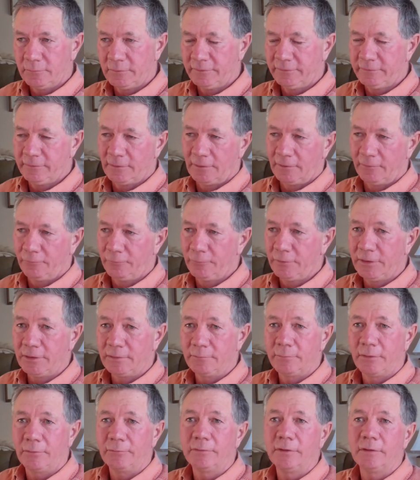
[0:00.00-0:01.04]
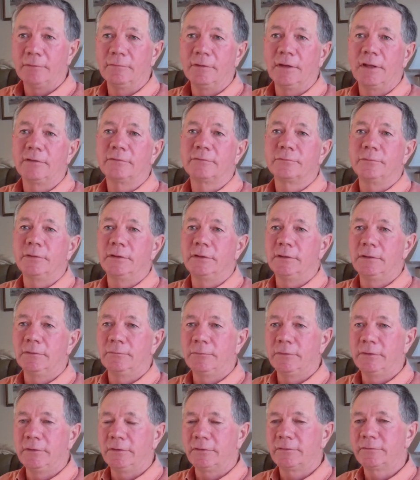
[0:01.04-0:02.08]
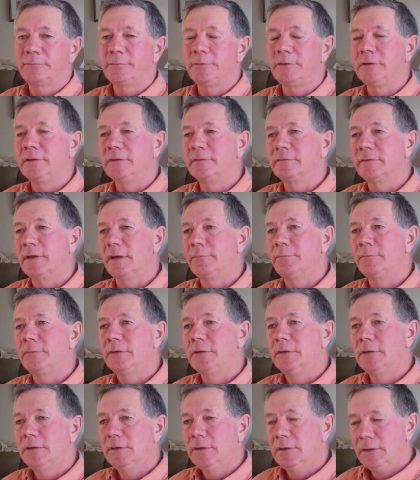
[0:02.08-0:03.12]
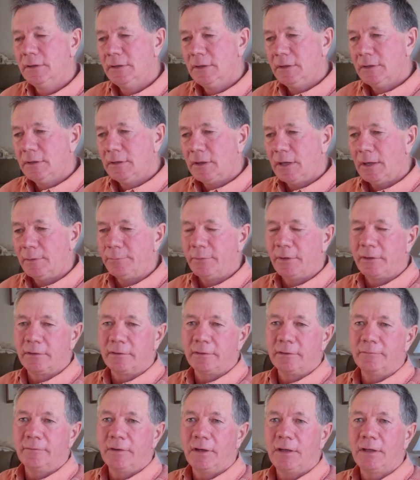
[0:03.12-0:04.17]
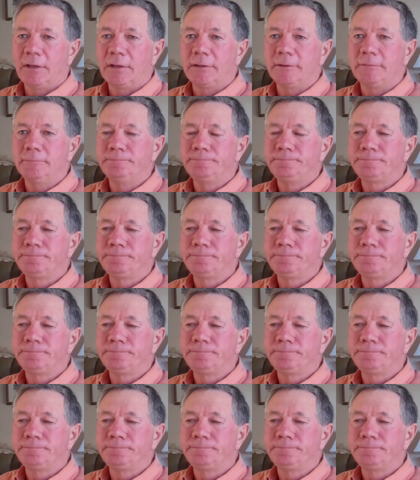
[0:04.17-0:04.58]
still have wind, but we have less wind than we'd experience up out of the valley.